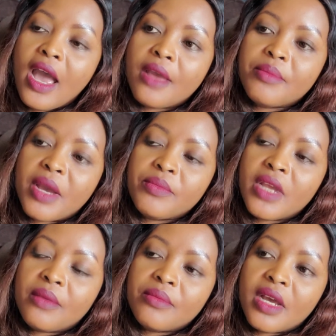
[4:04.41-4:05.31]

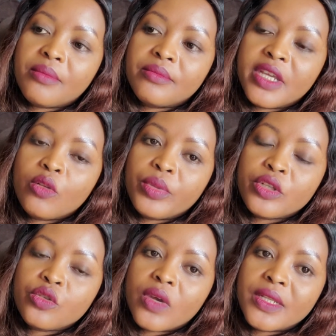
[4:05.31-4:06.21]
I'm
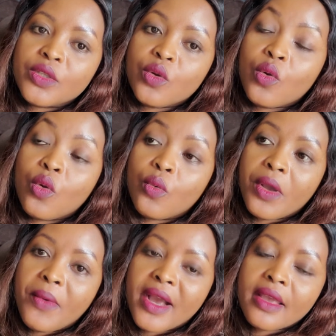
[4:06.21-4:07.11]
helping so and so, or
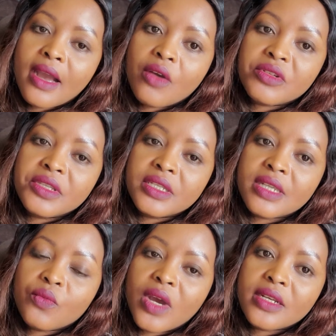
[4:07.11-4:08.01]
we're working out
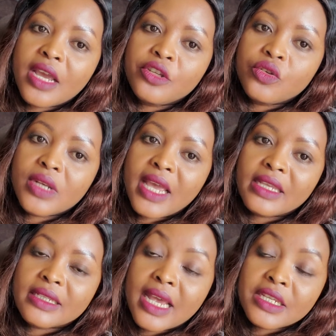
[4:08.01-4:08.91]
this and what. I don't
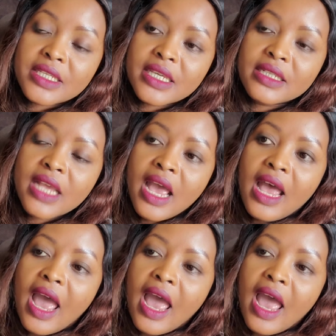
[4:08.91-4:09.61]
like such things.